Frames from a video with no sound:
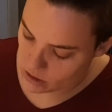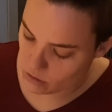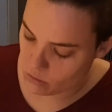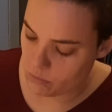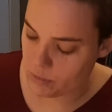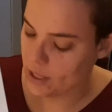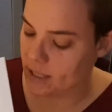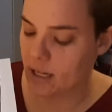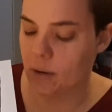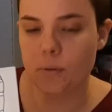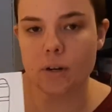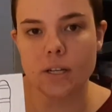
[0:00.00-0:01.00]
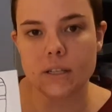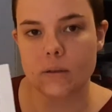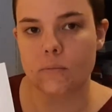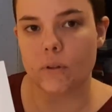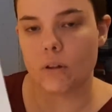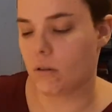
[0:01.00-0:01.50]
to, but that's like a pretty
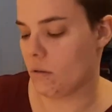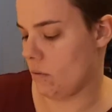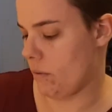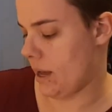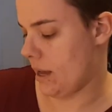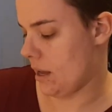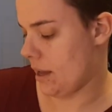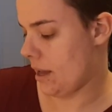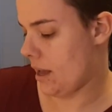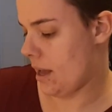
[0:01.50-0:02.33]
simple way